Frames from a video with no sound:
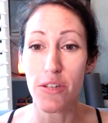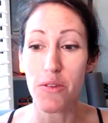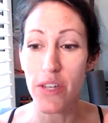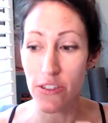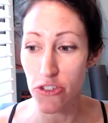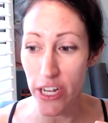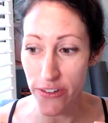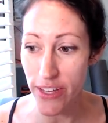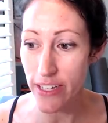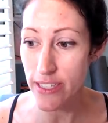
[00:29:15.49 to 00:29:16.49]
You can share
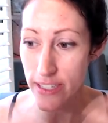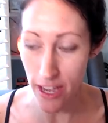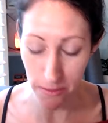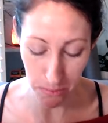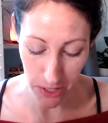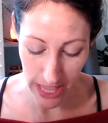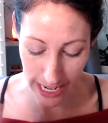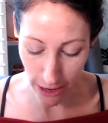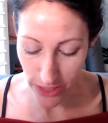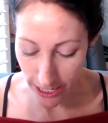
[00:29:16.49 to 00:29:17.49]
this and put that
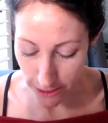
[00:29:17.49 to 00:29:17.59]
out there.